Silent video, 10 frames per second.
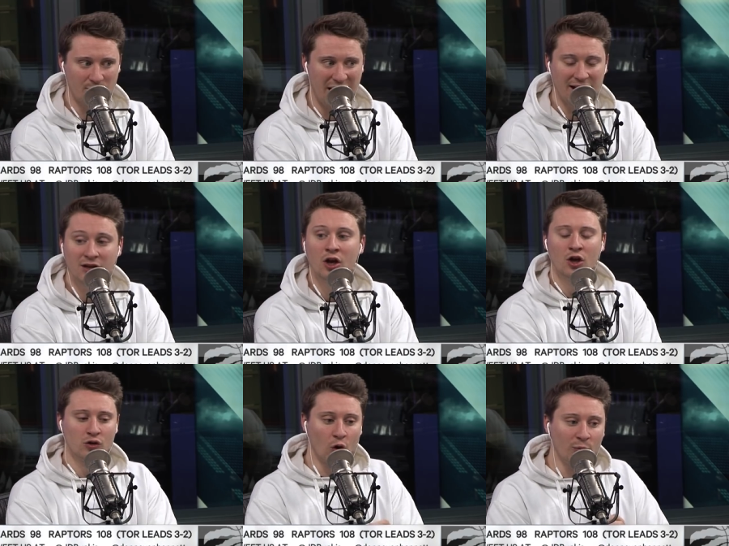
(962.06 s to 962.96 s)
bad.
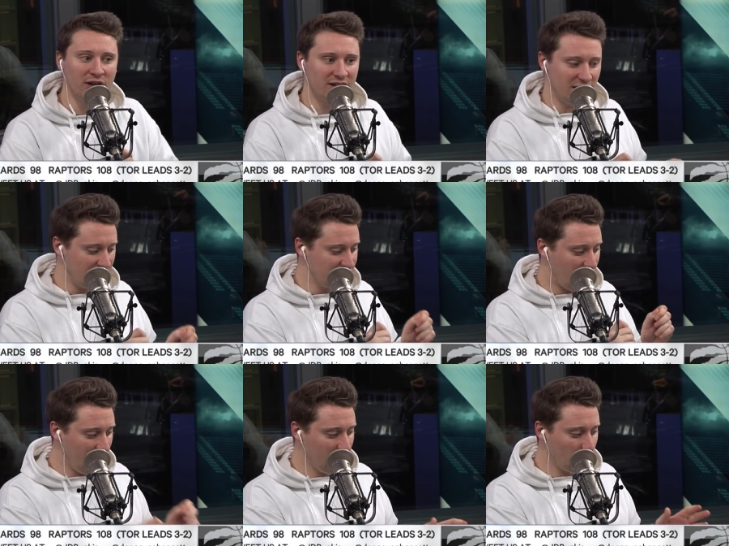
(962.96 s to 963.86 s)
Normally, the
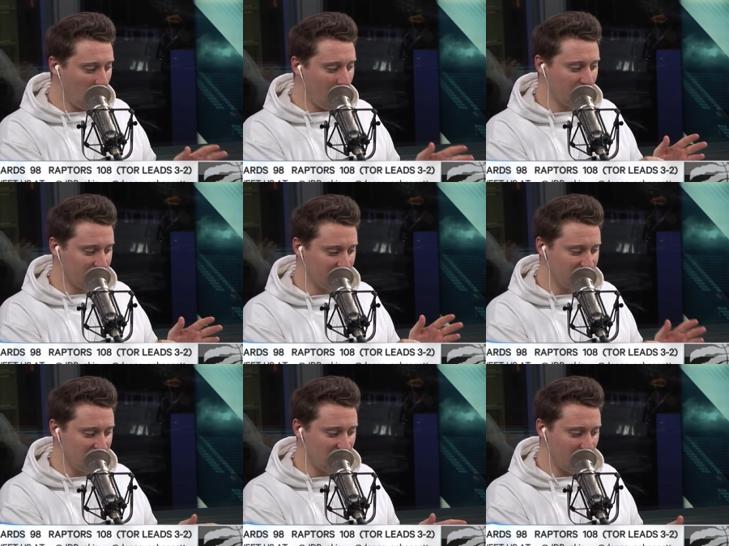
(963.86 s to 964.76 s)
entire barometer for
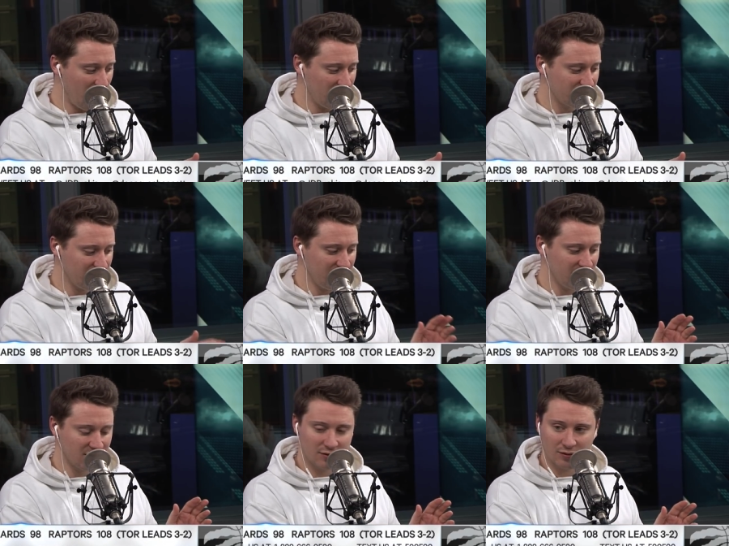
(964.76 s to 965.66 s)
CJ Miles
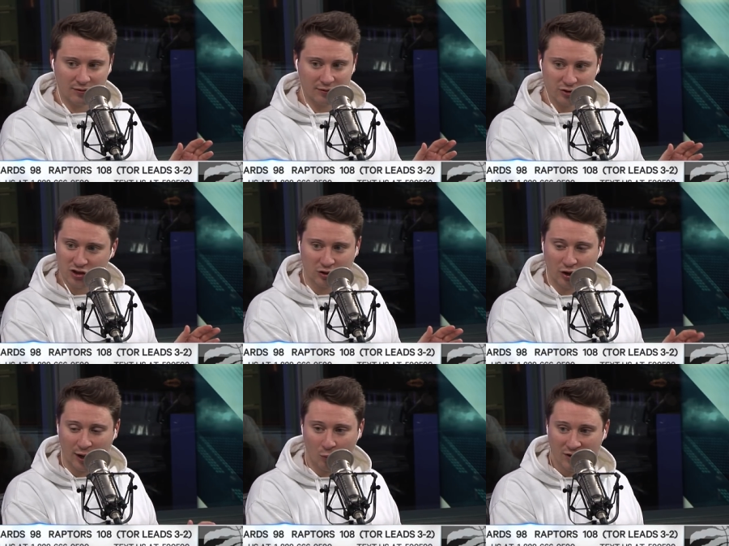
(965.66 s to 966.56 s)
is just
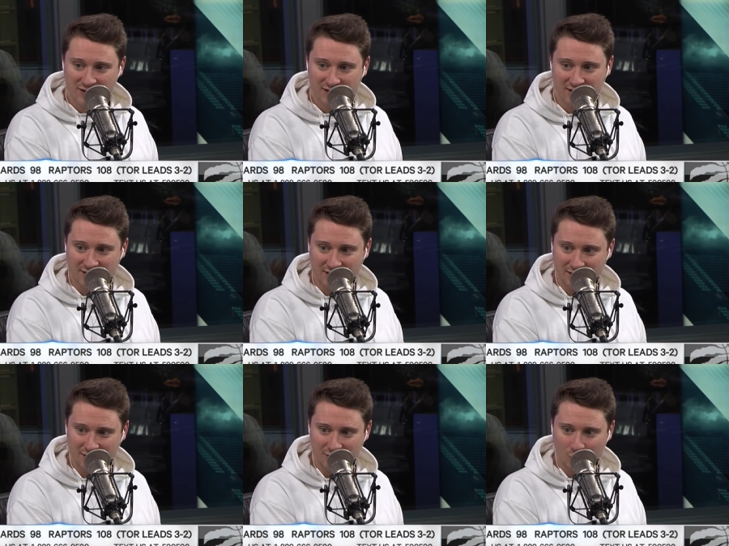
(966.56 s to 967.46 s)
look at one
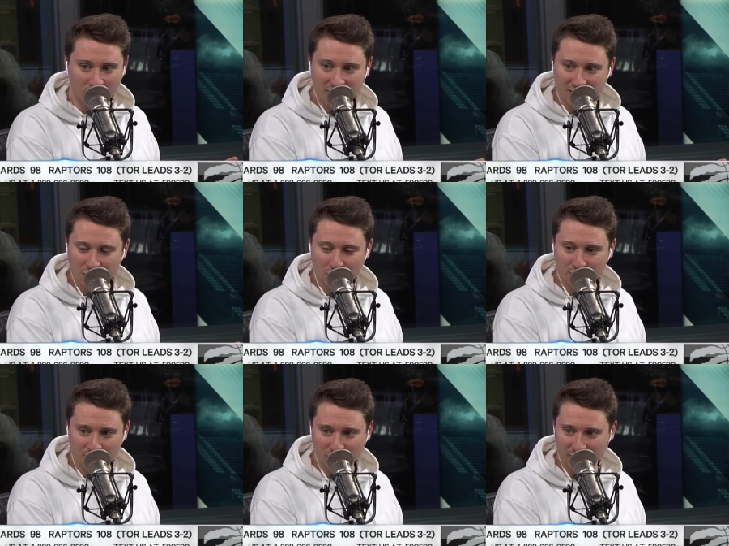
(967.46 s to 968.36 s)
statistic. What did he do
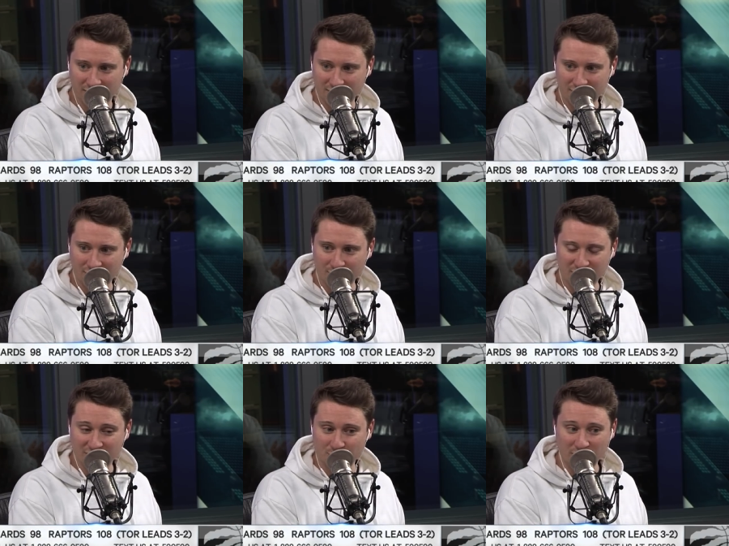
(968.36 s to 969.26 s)
from three?
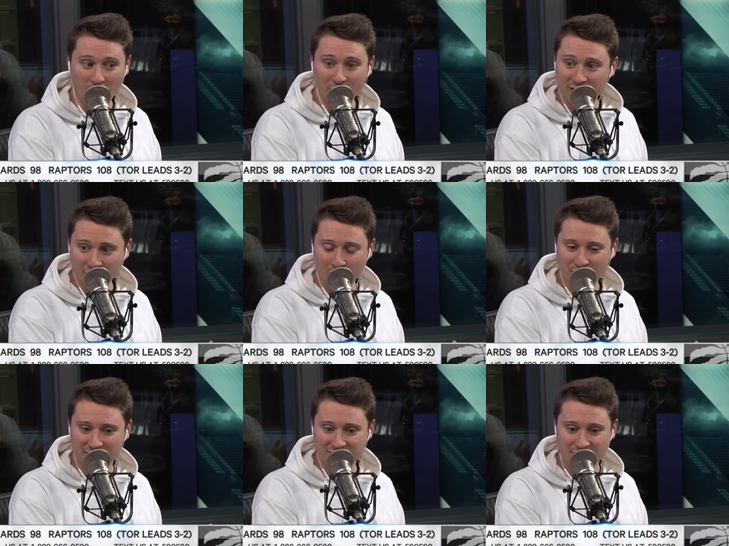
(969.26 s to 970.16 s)
Because we already know
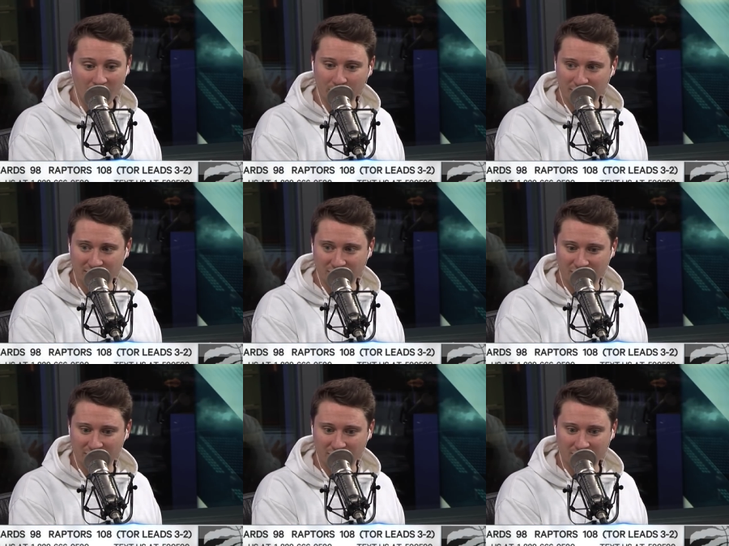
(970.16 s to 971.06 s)
that he's not a great
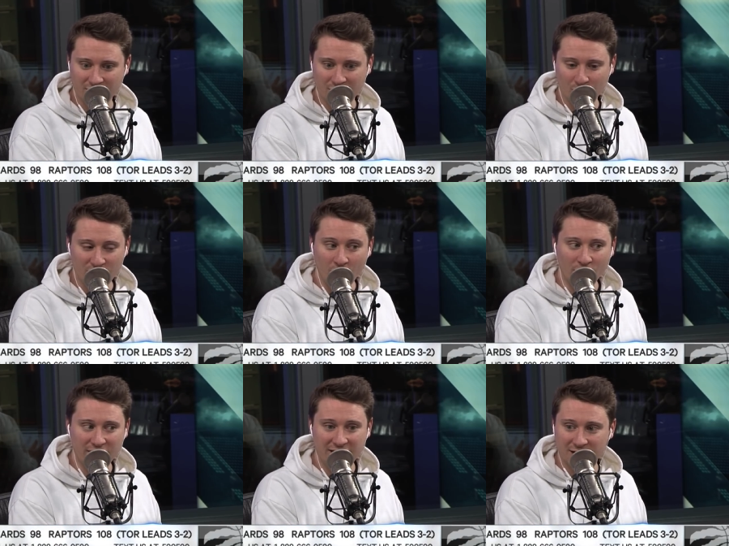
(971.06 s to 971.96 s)
defender. We know
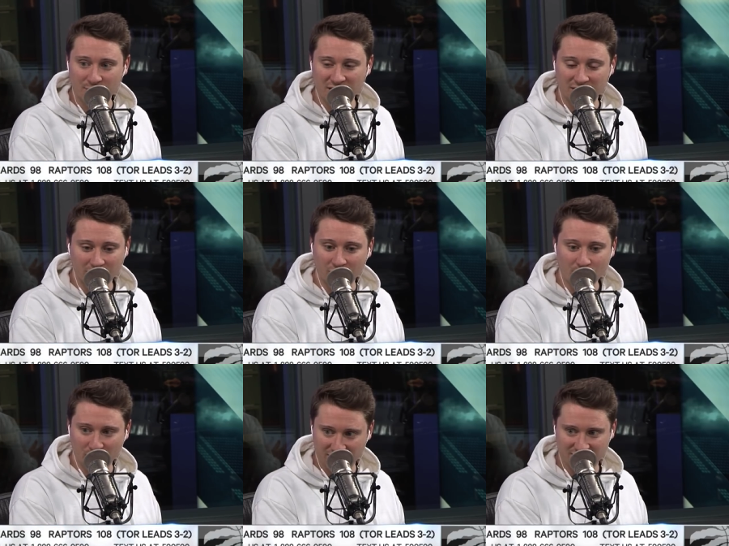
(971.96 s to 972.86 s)
that he can be a little
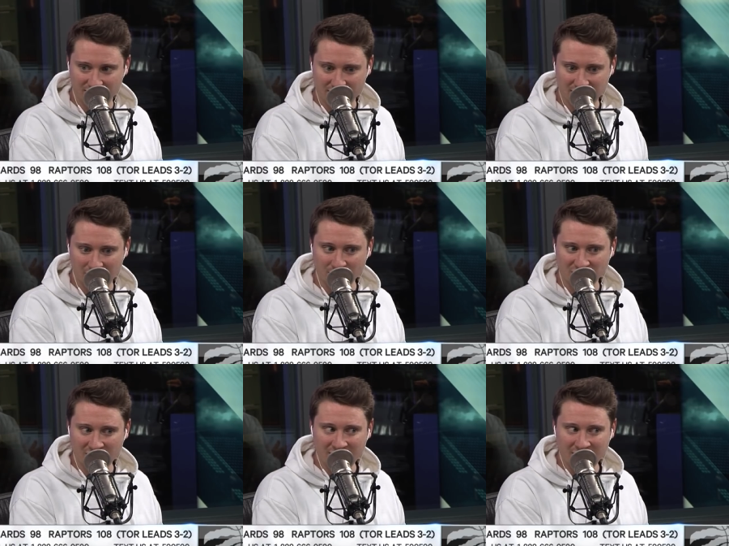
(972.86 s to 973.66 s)
complacent at times,